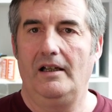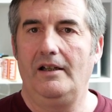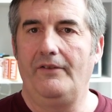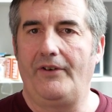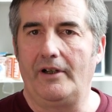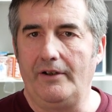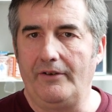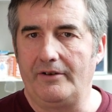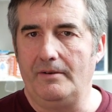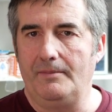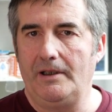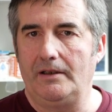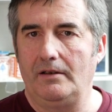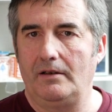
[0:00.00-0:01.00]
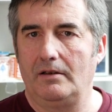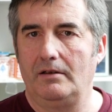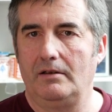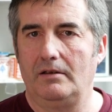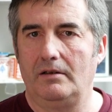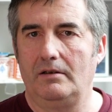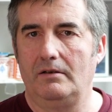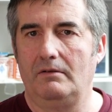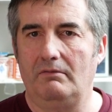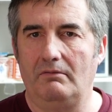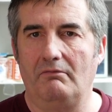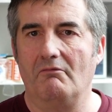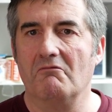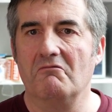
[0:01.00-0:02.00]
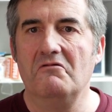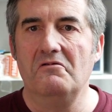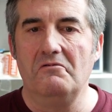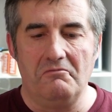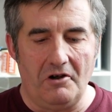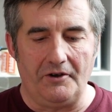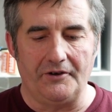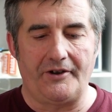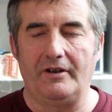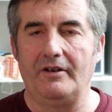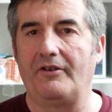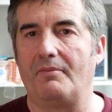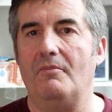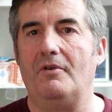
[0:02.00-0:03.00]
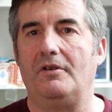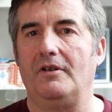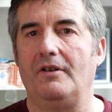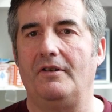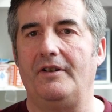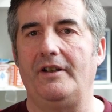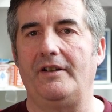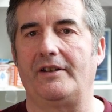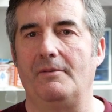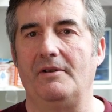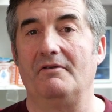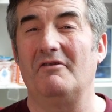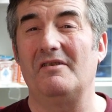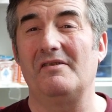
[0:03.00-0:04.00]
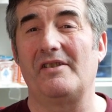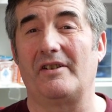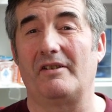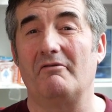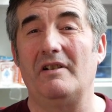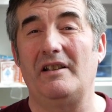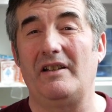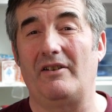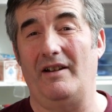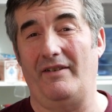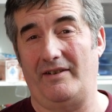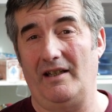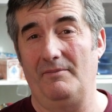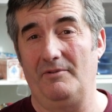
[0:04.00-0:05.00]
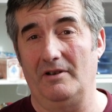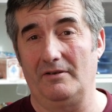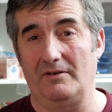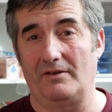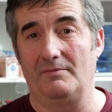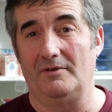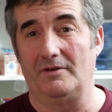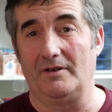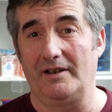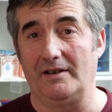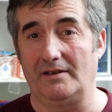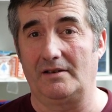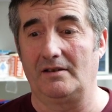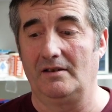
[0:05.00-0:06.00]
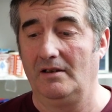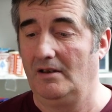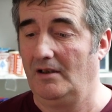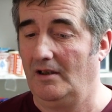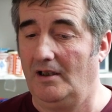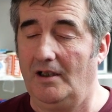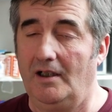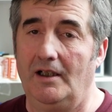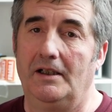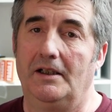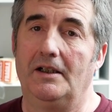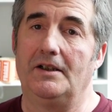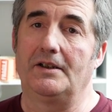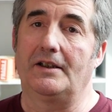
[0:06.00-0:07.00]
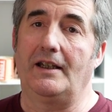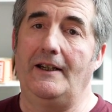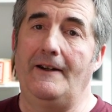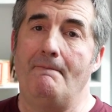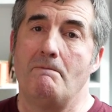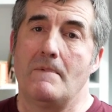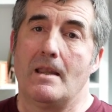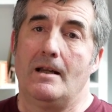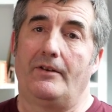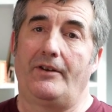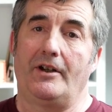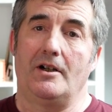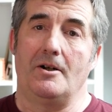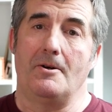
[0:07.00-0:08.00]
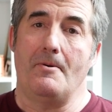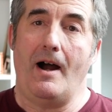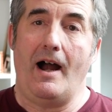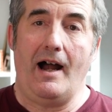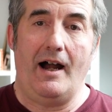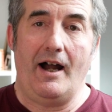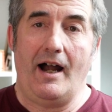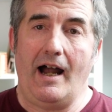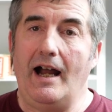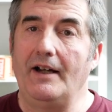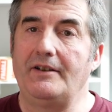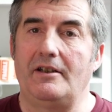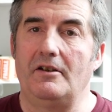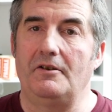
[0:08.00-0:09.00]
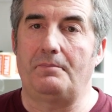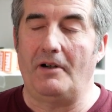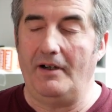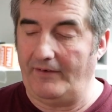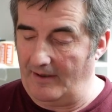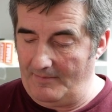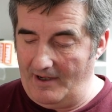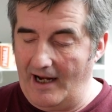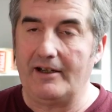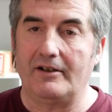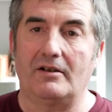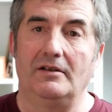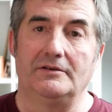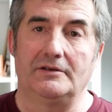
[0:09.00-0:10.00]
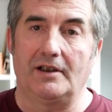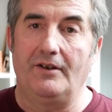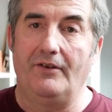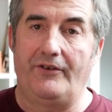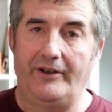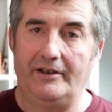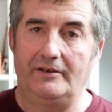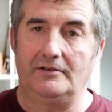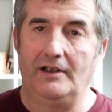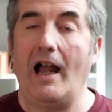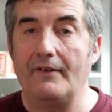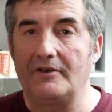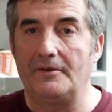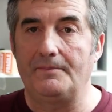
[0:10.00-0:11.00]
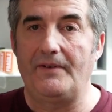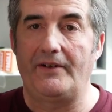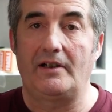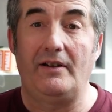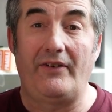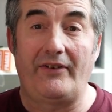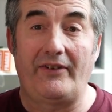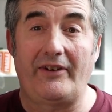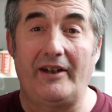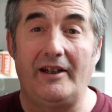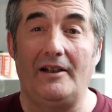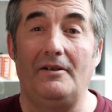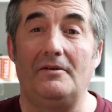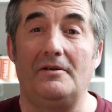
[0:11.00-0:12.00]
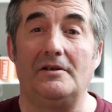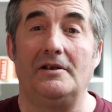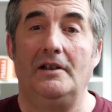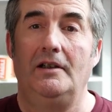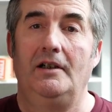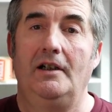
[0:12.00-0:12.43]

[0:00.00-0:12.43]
if there is a demand, who wants small disc? When is the last time you had a small disc? Okay, so I didn't price them. I count zero. I've got basically €0